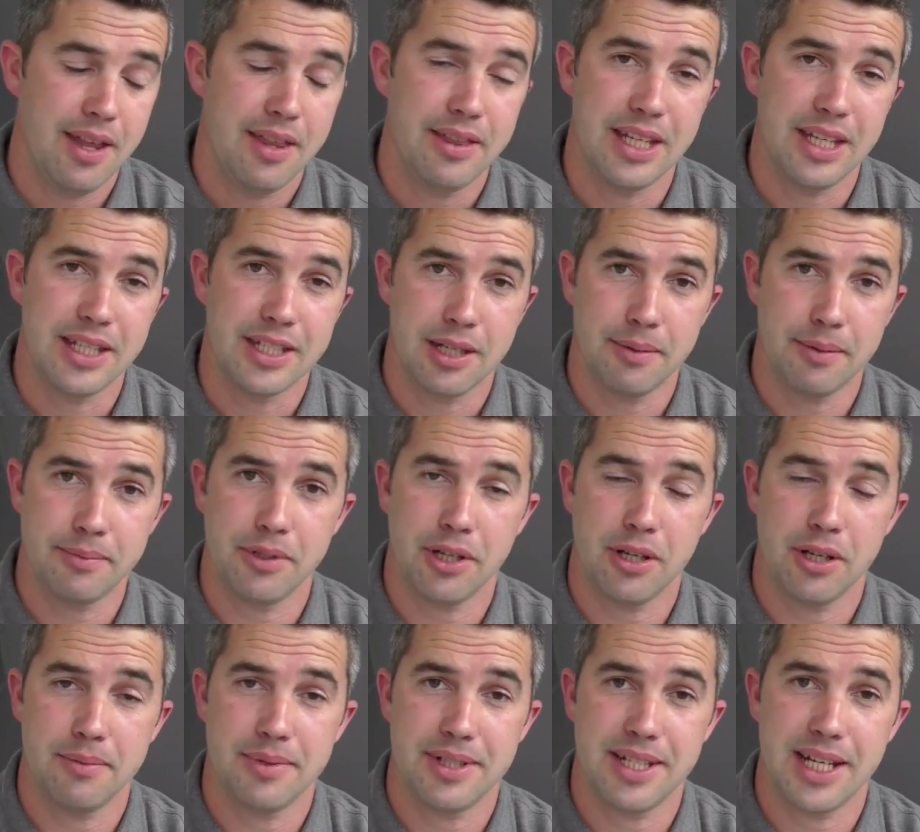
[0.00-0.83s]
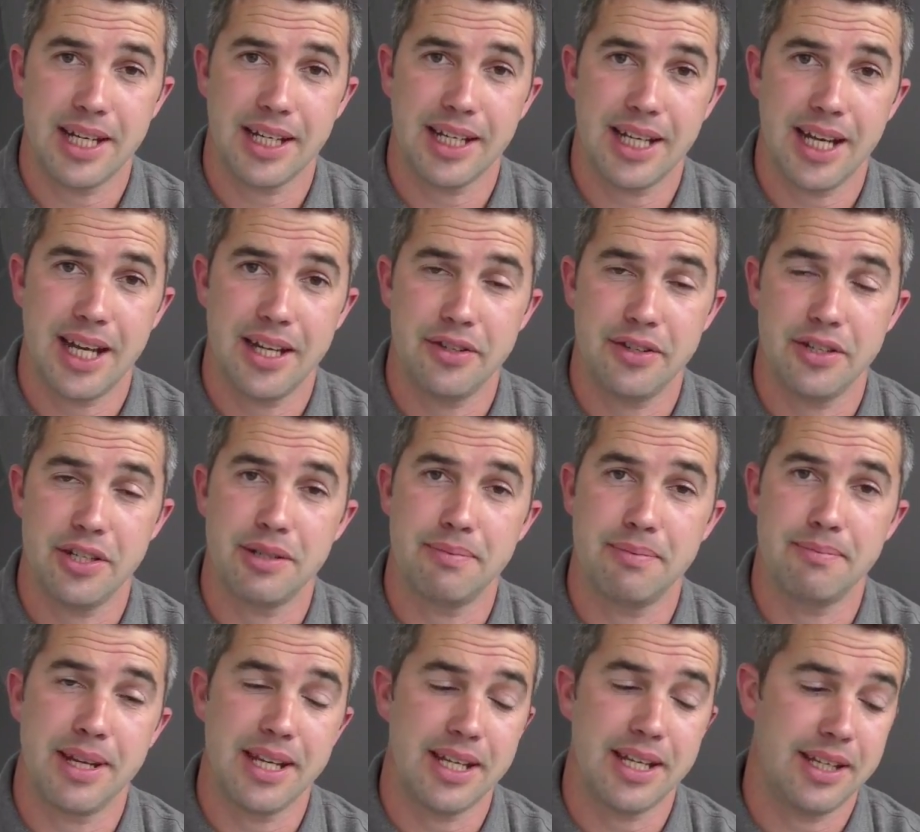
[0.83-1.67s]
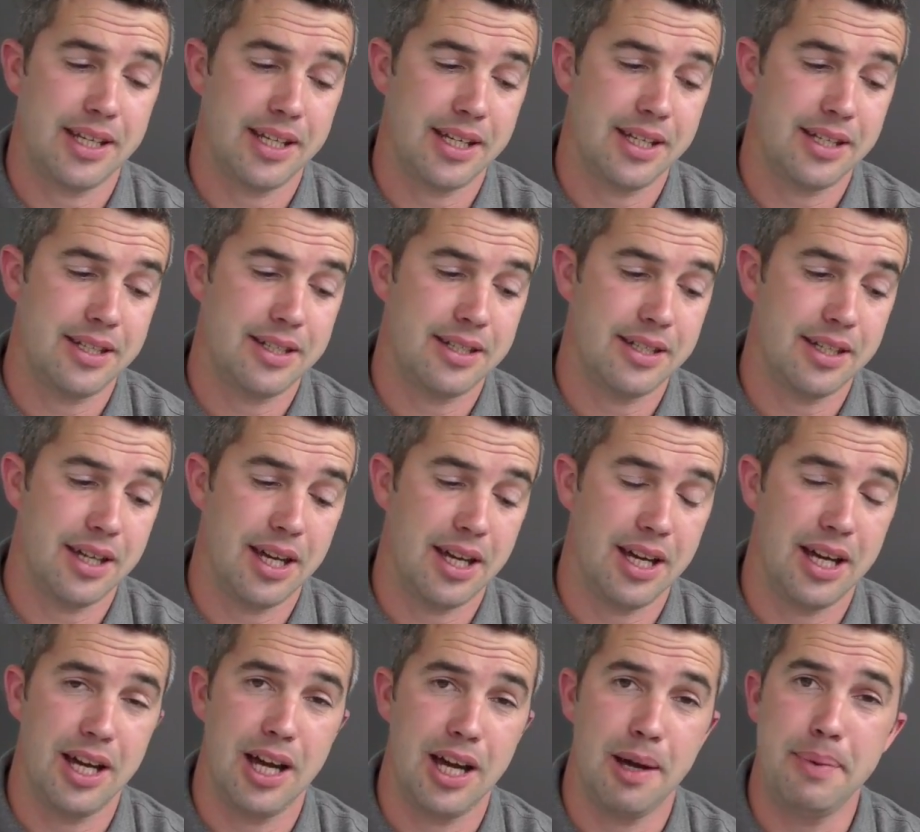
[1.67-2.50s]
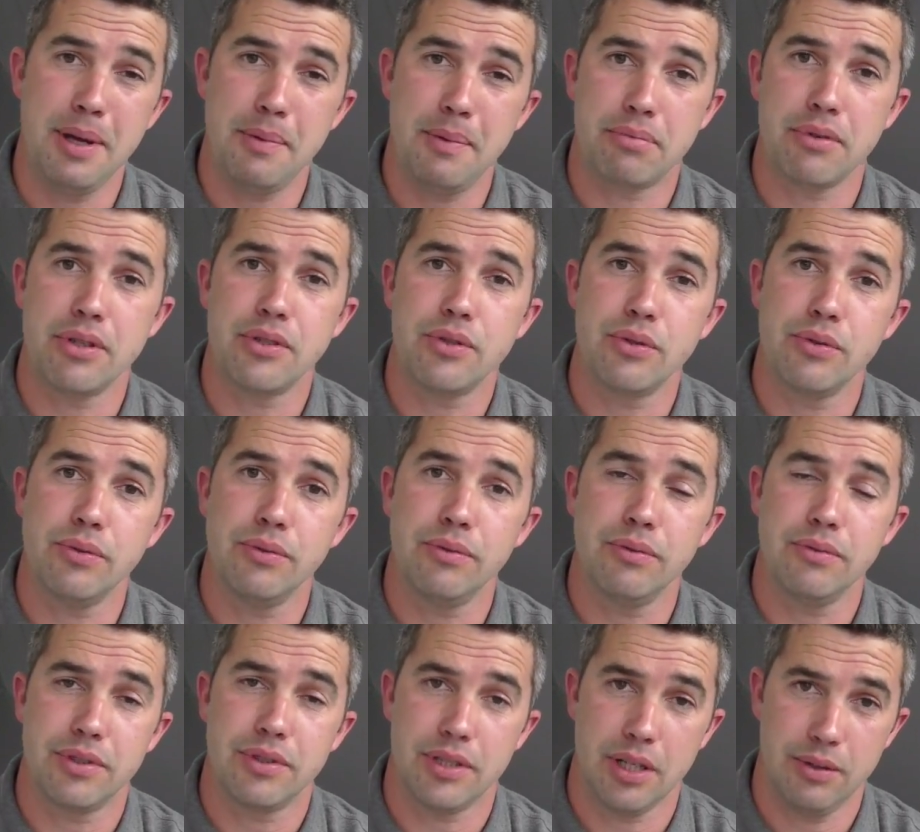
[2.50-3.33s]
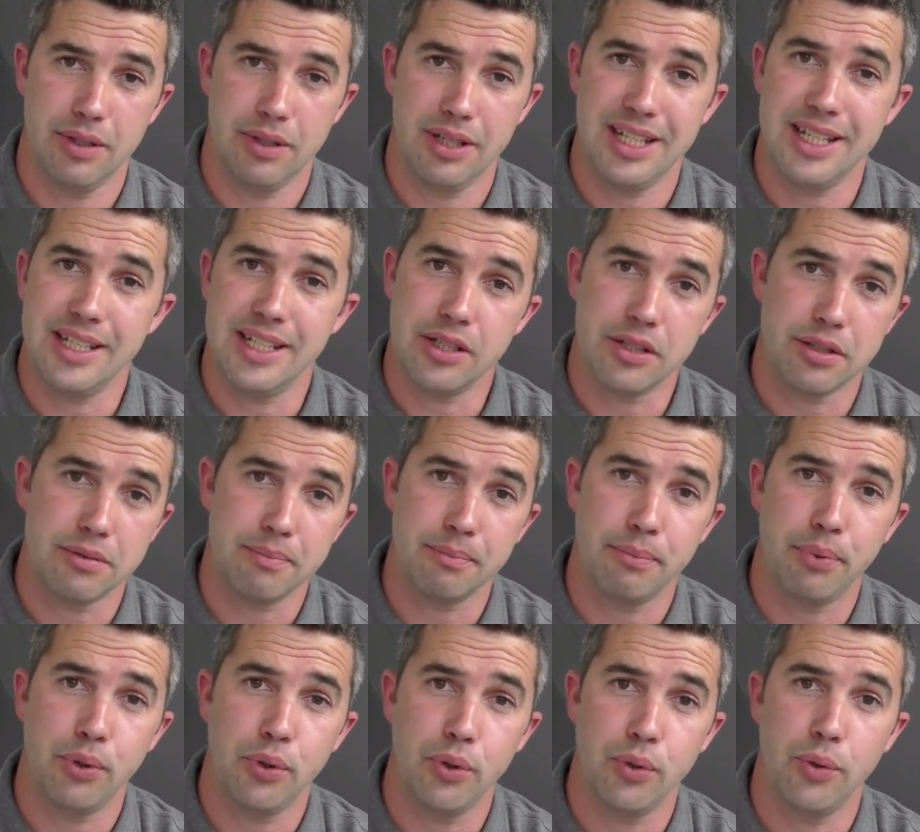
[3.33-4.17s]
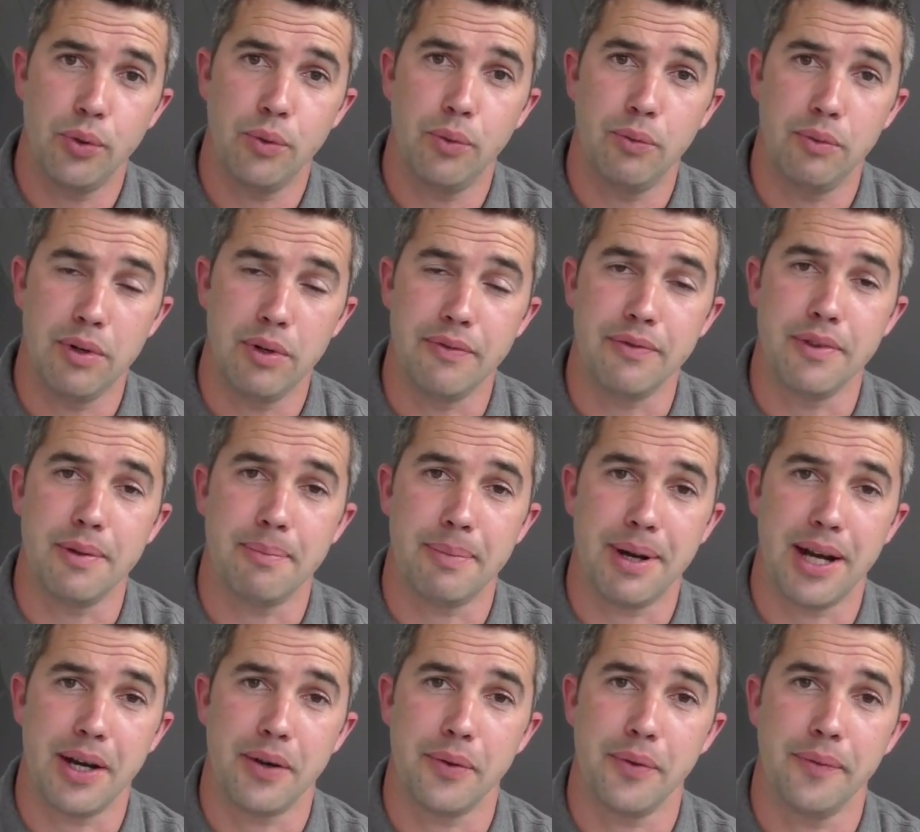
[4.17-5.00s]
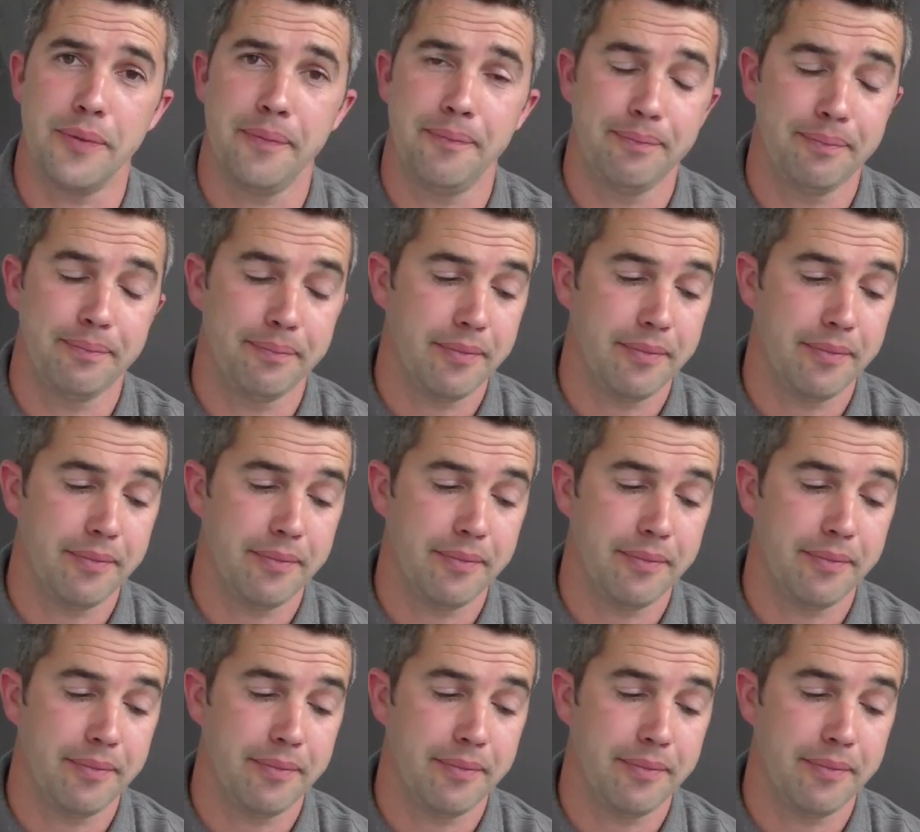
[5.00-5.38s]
then sometimes that can just make it a bit brittle so that it doesn't pull with the panel.